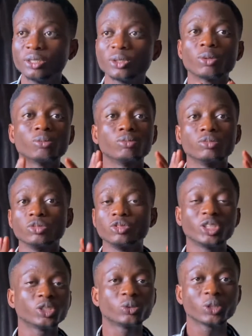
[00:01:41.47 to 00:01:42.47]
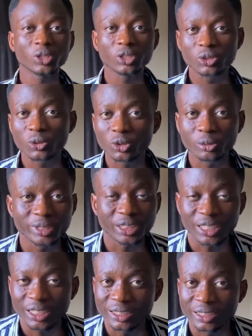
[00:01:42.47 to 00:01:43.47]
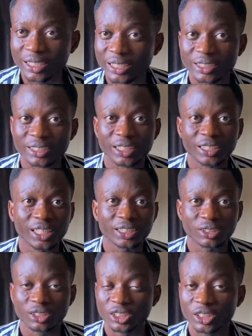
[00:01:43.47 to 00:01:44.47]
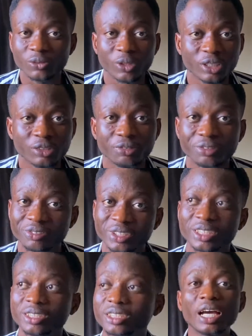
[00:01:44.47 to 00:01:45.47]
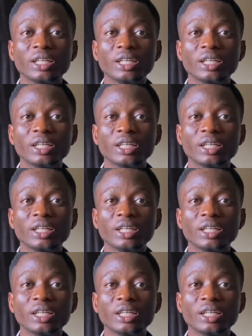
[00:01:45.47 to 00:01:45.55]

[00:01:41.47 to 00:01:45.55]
So registration is going to be starting next year, that's January 15th.